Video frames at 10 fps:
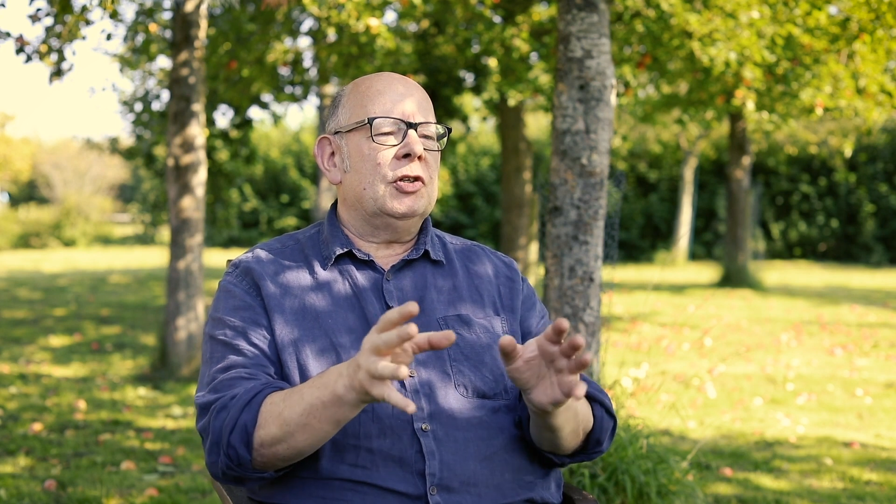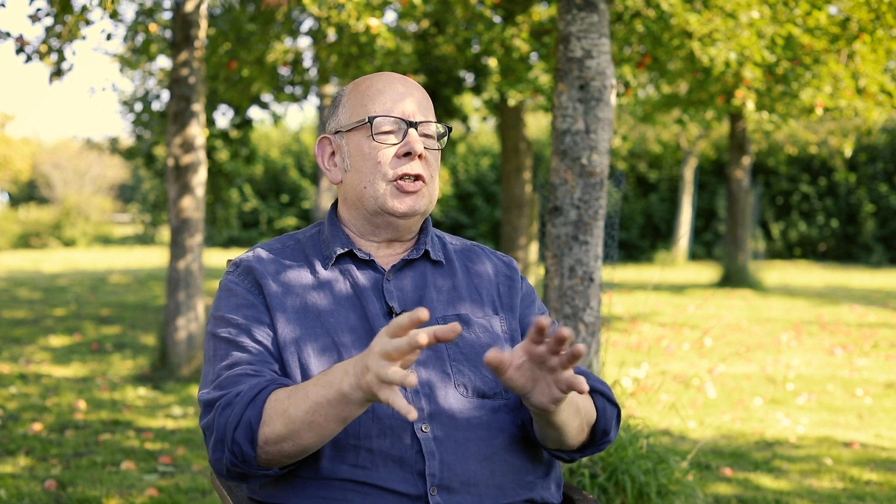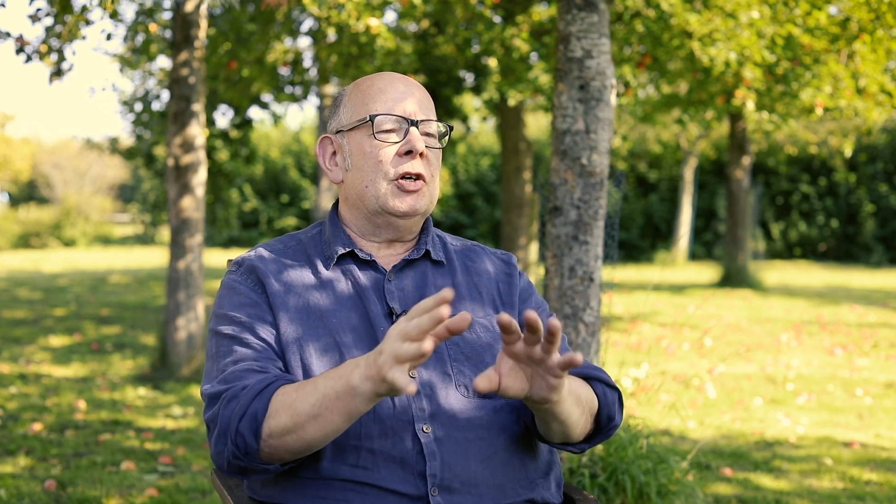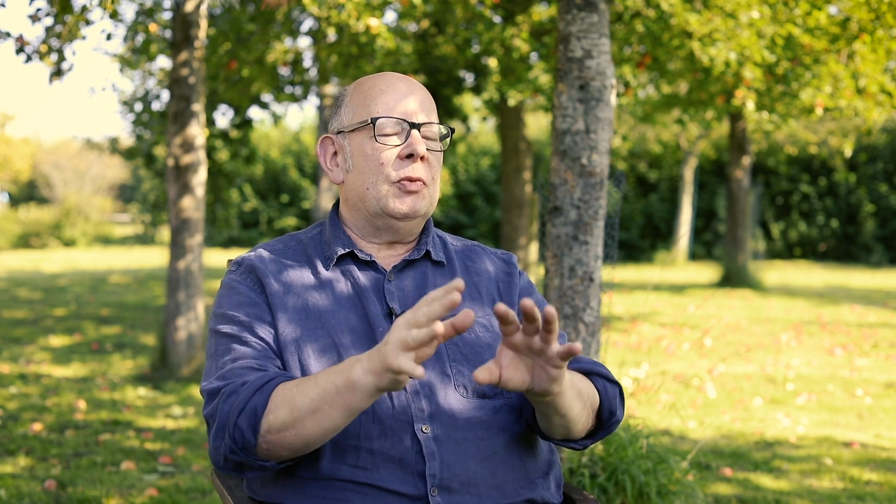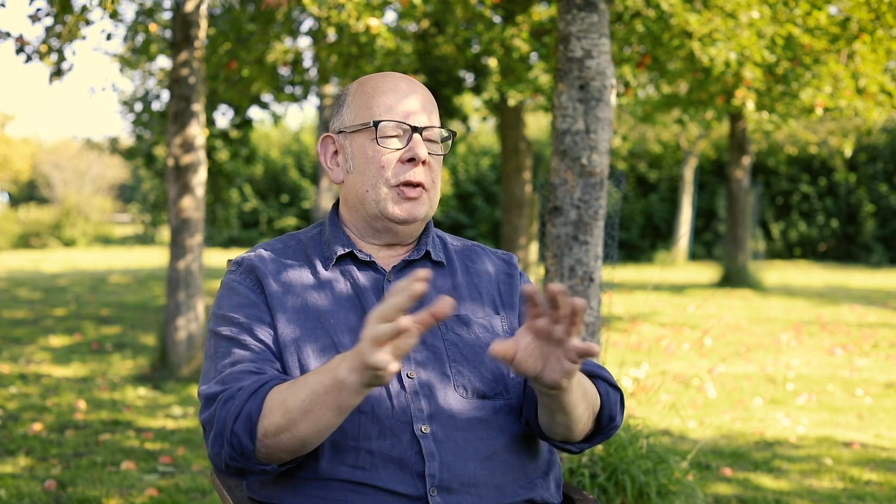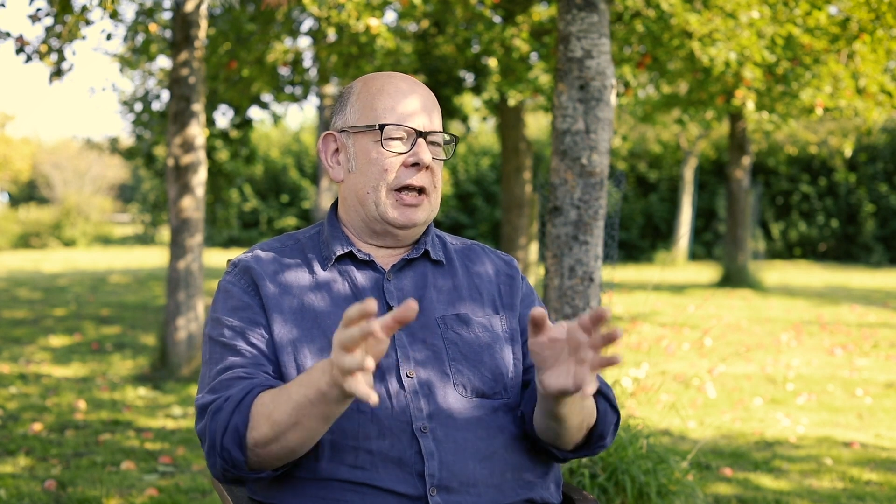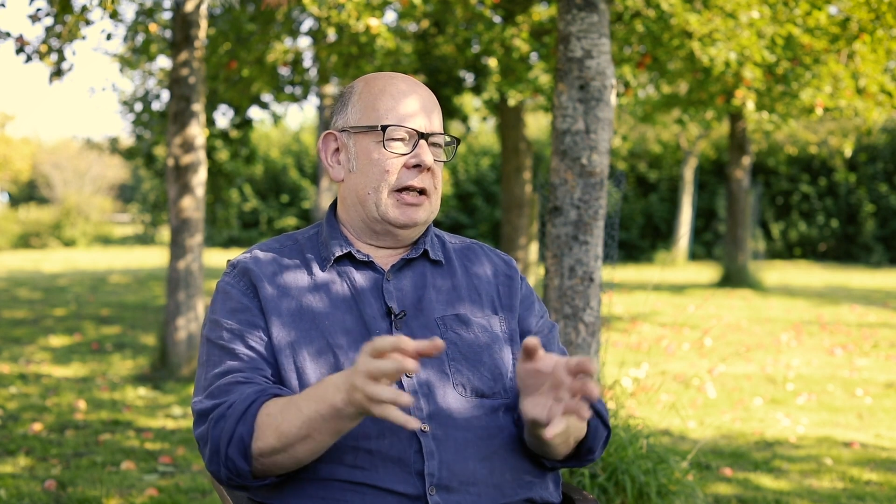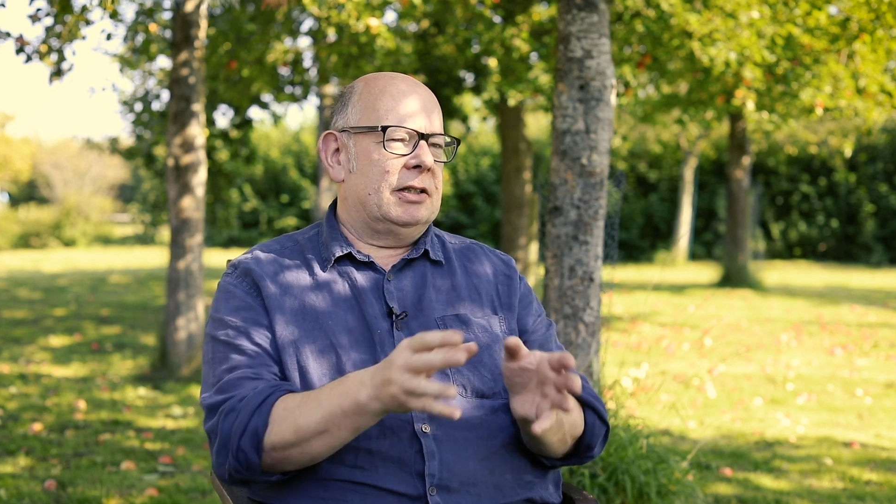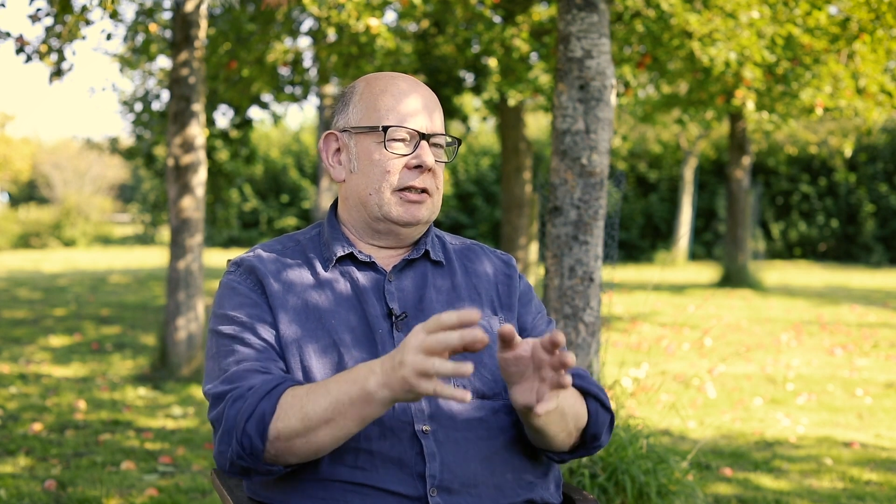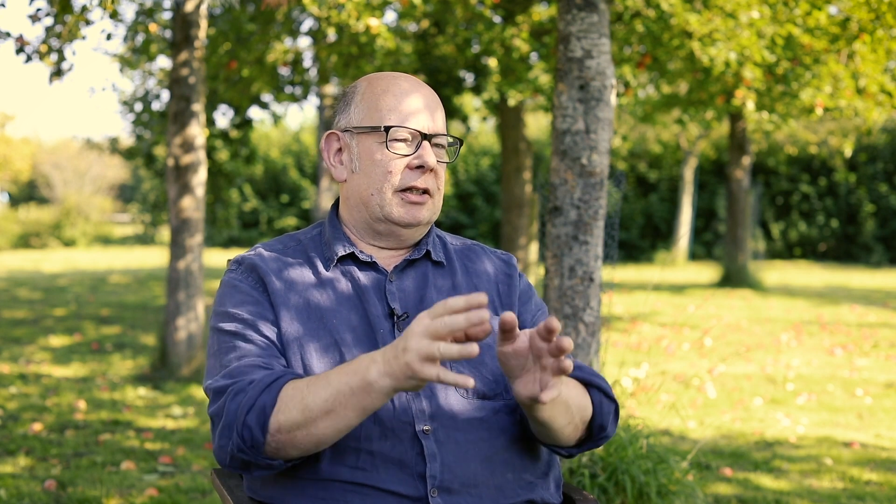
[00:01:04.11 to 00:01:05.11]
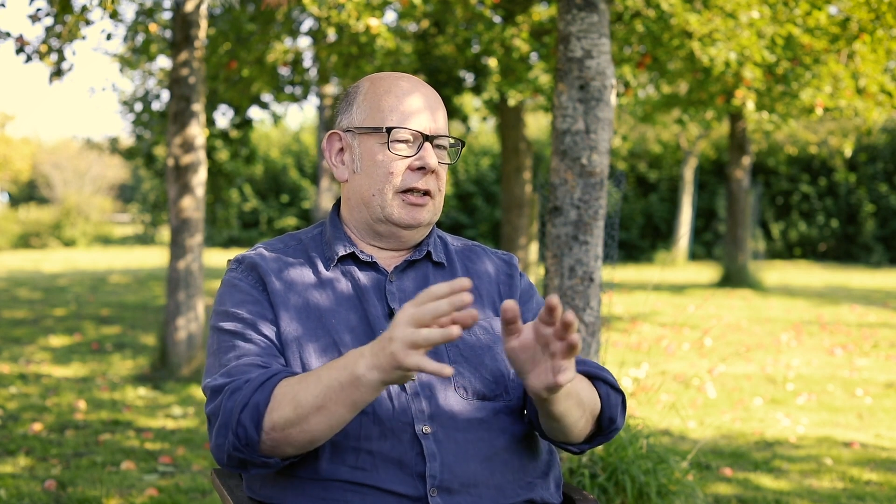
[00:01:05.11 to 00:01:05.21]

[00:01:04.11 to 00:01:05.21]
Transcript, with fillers: can deal with that